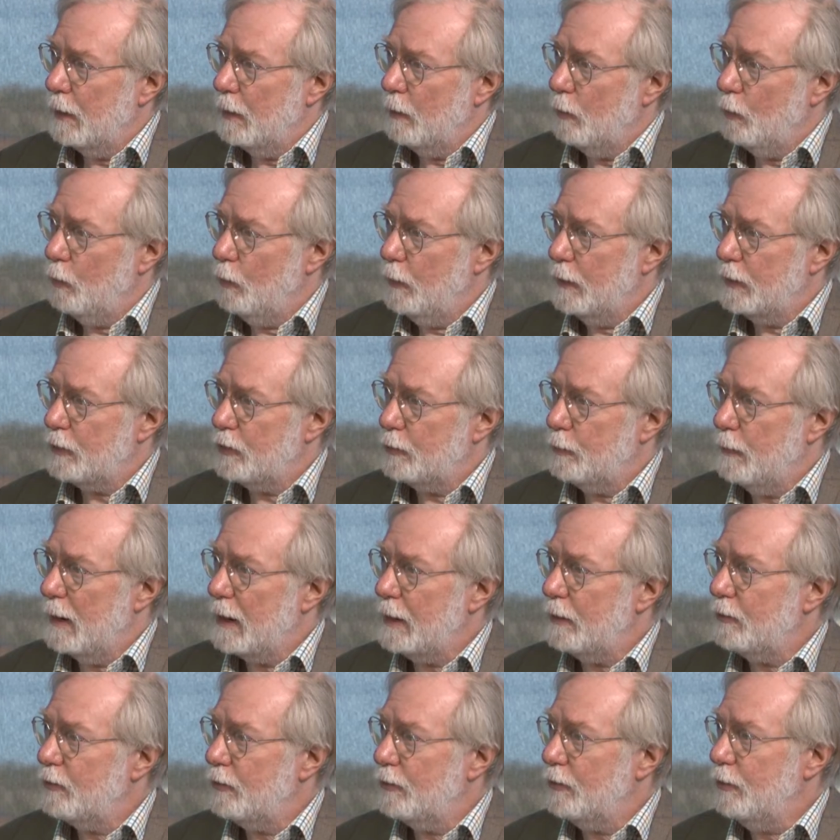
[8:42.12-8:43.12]
which
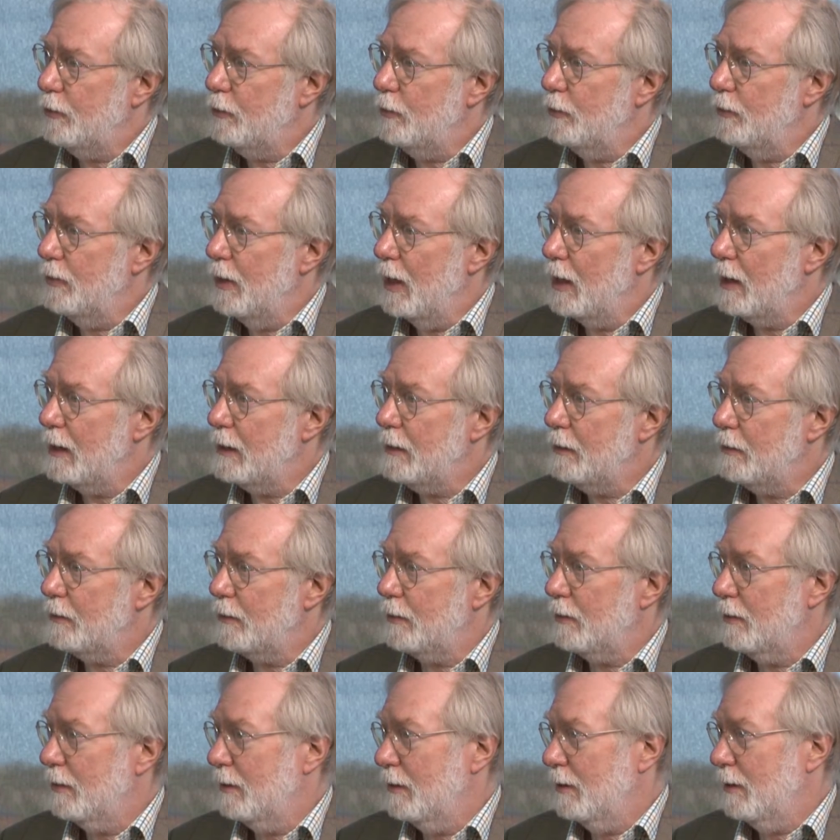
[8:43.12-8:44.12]
managed to
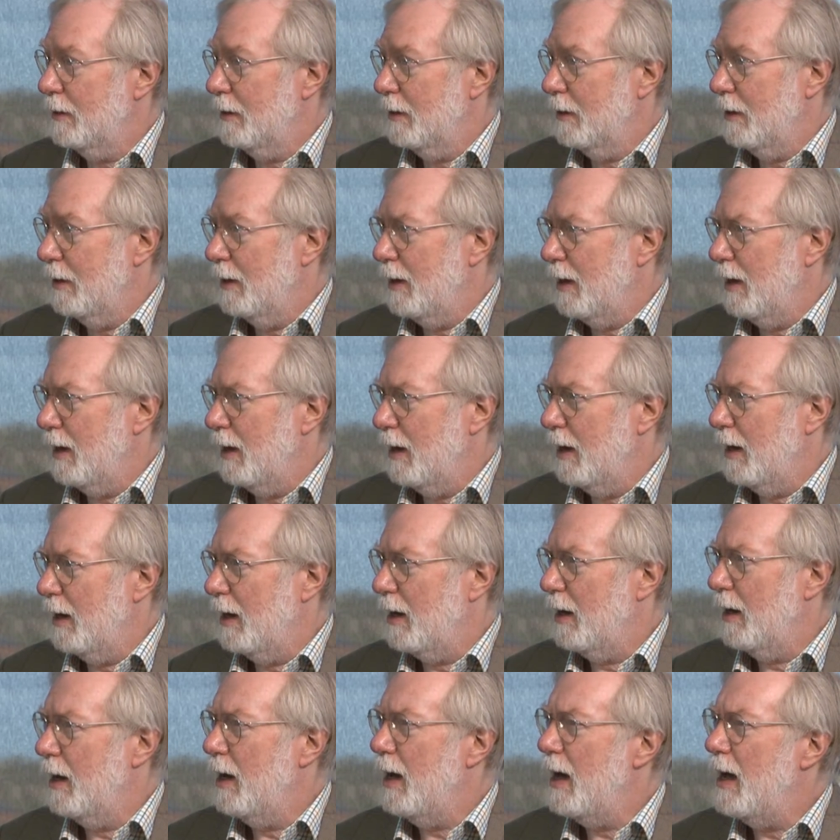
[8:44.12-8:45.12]
unite
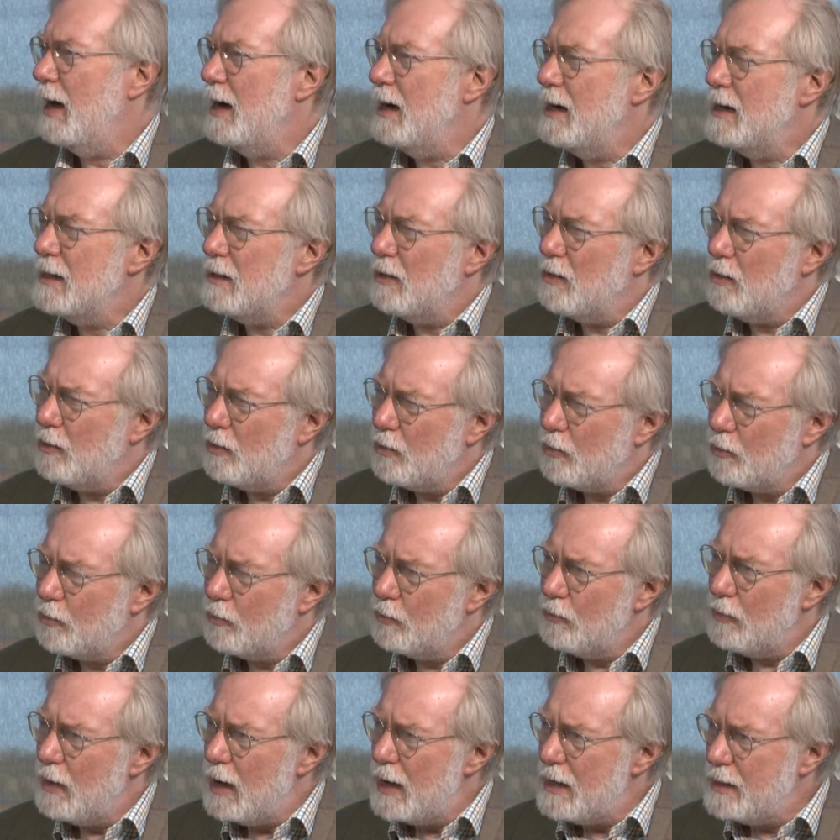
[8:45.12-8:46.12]
an
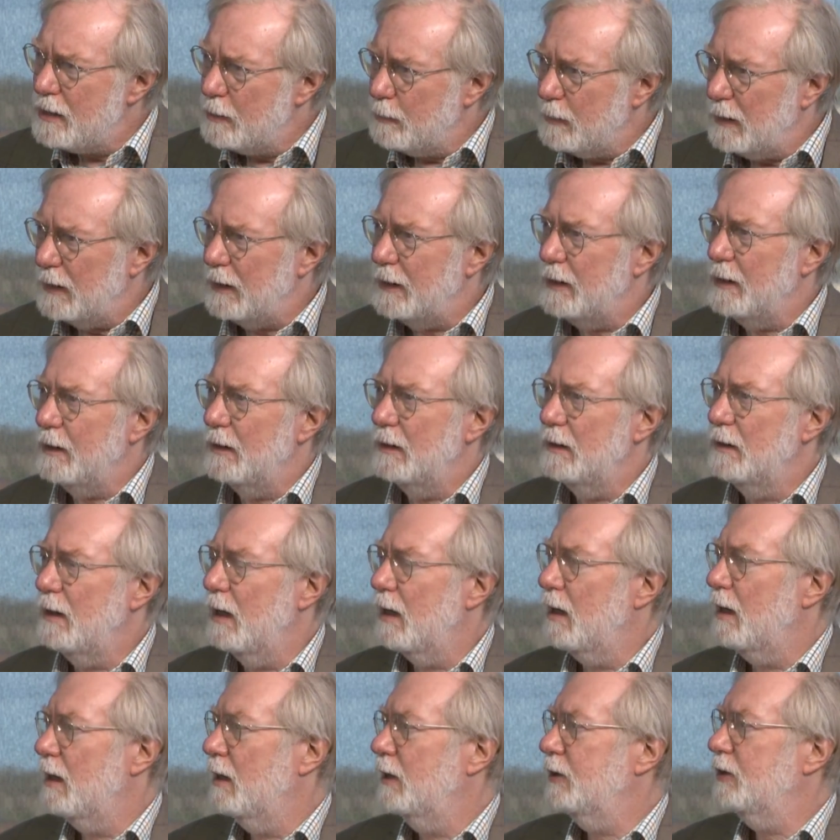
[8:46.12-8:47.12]
incredibly
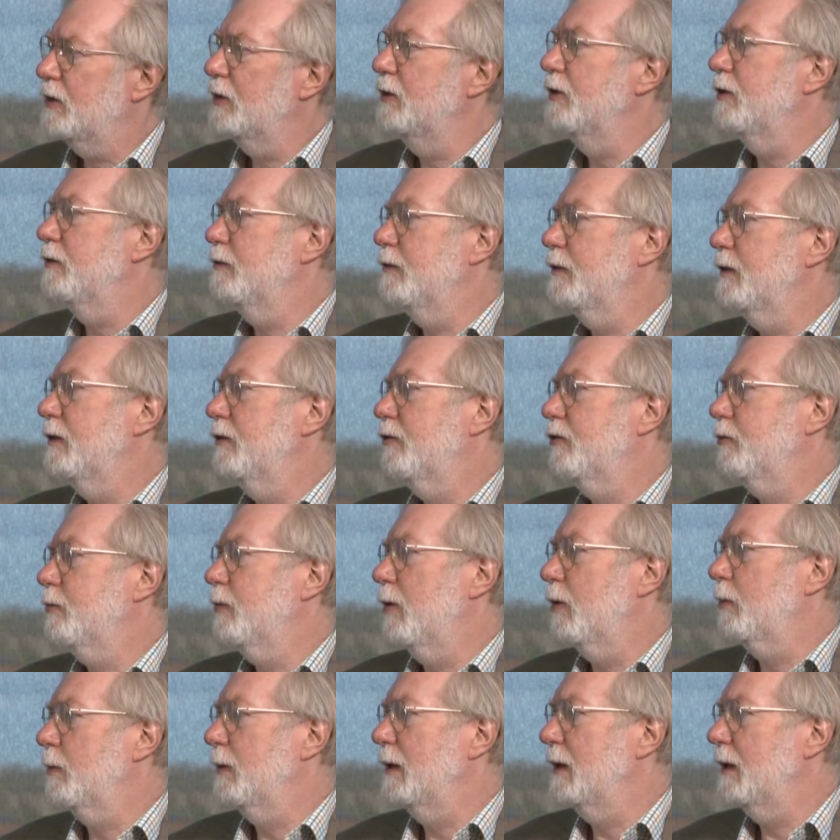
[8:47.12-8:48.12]
large and diverse
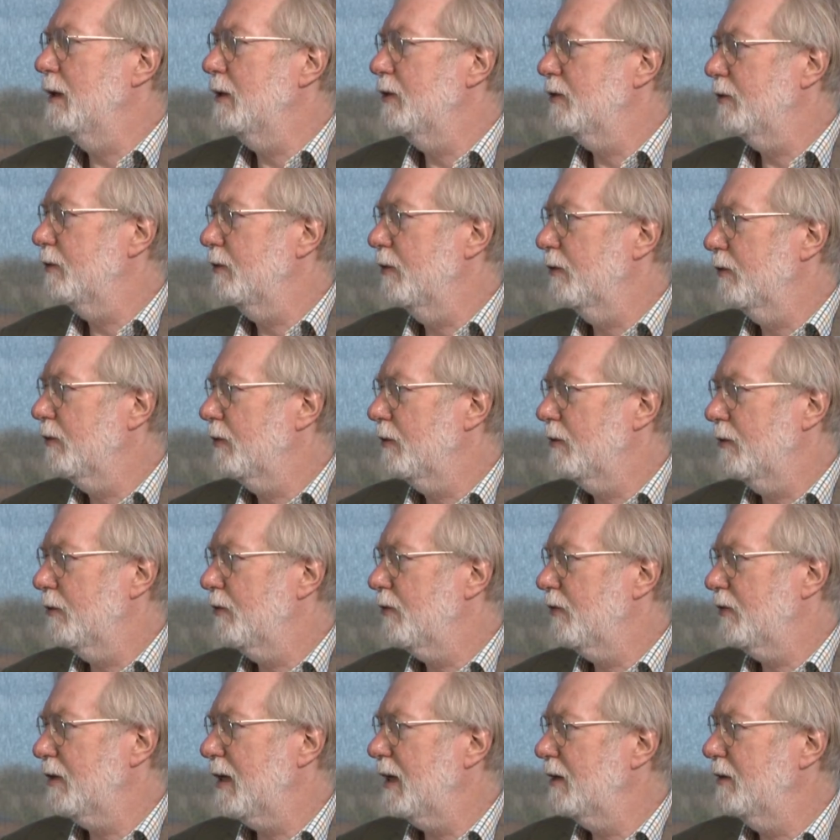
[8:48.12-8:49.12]
population
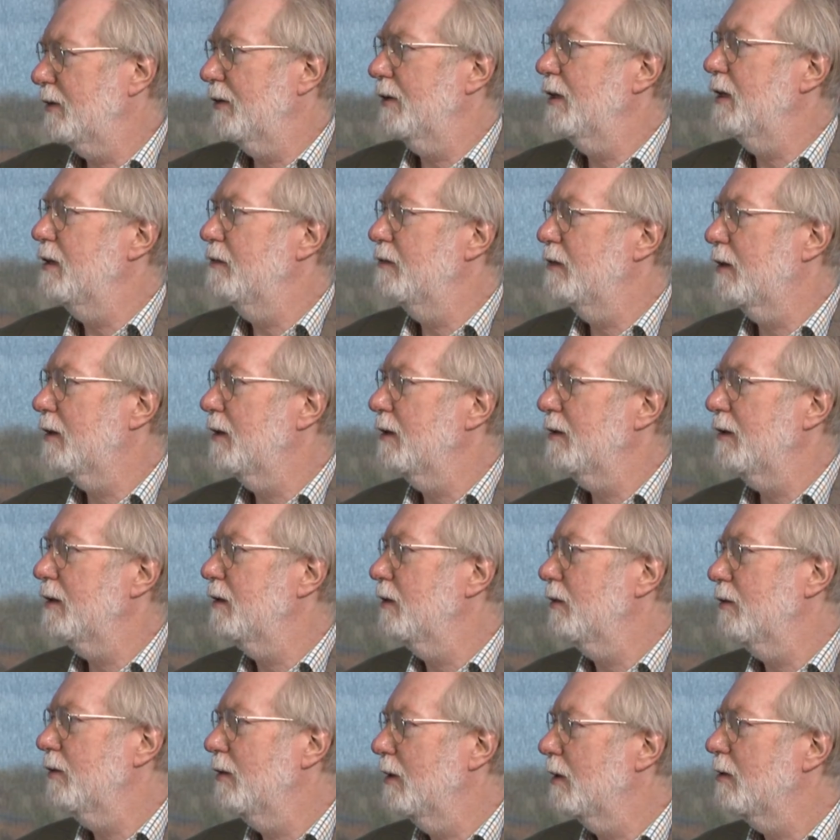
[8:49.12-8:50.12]
scattered over, I
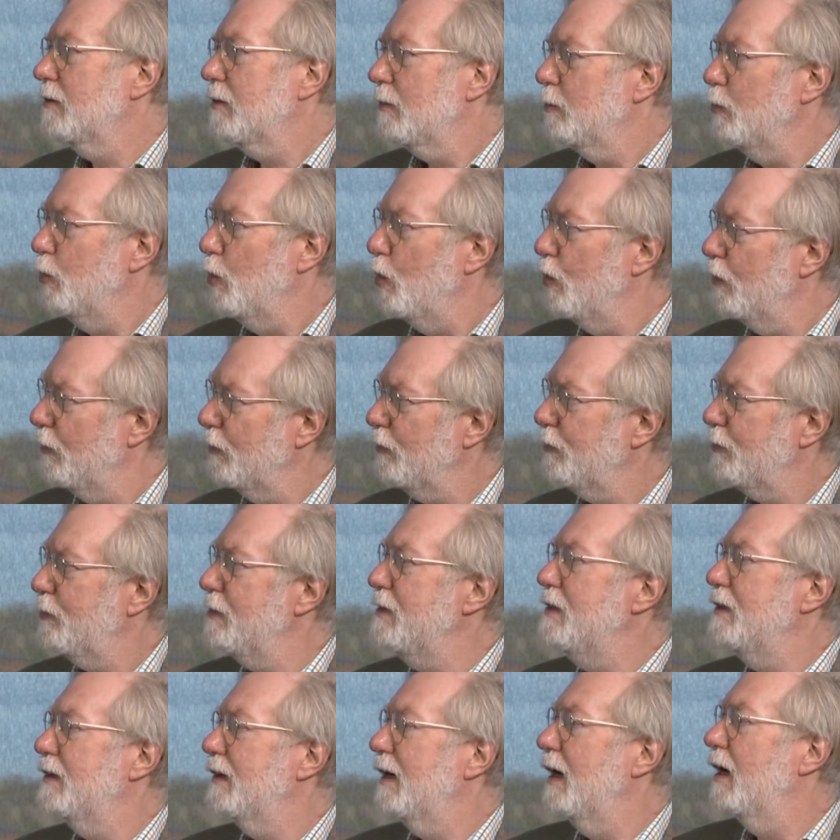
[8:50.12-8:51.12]
think, more than
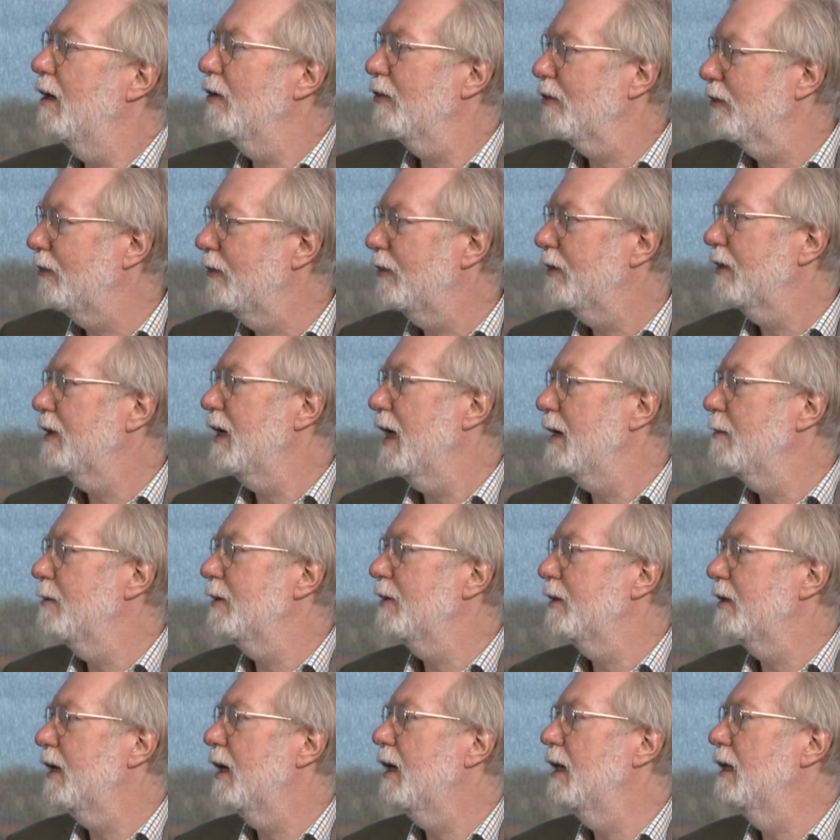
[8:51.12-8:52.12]
3,000
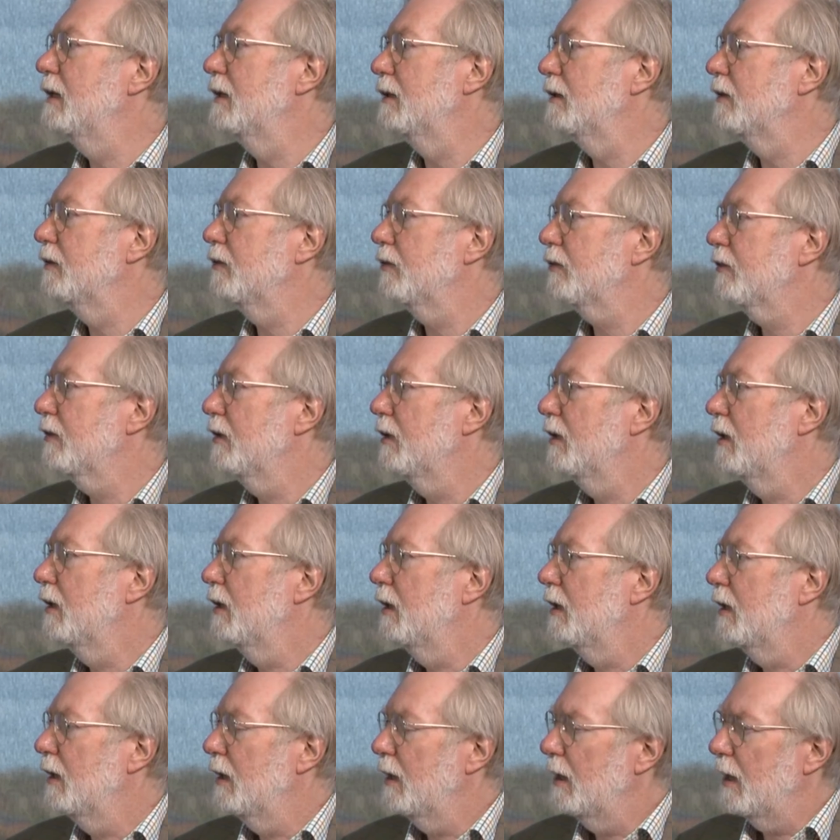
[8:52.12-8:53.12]
inhabited islands.
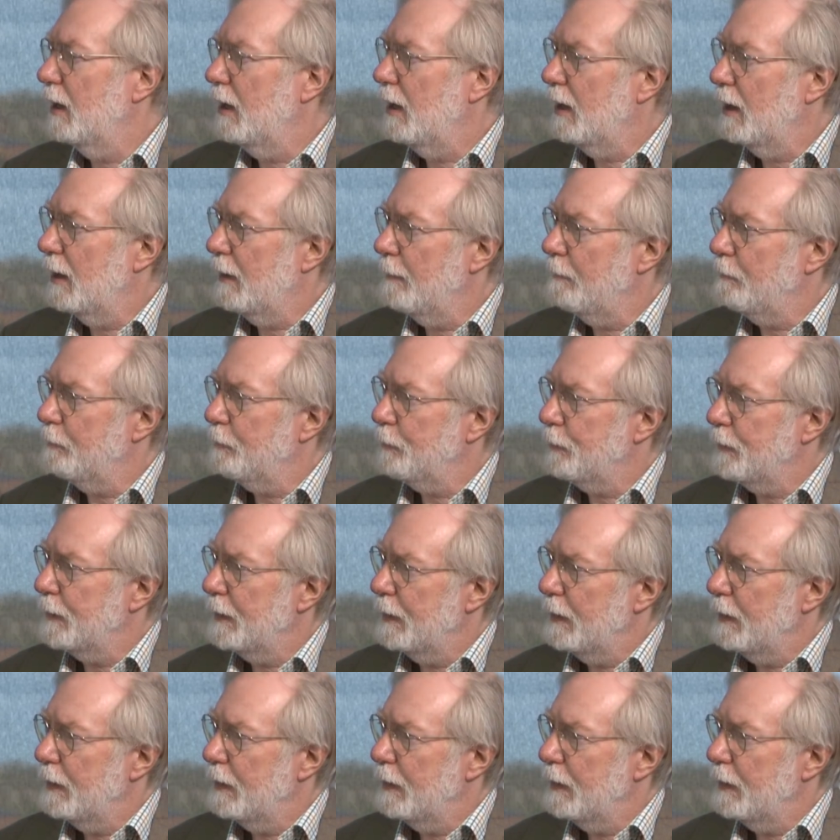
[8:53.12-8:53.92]
And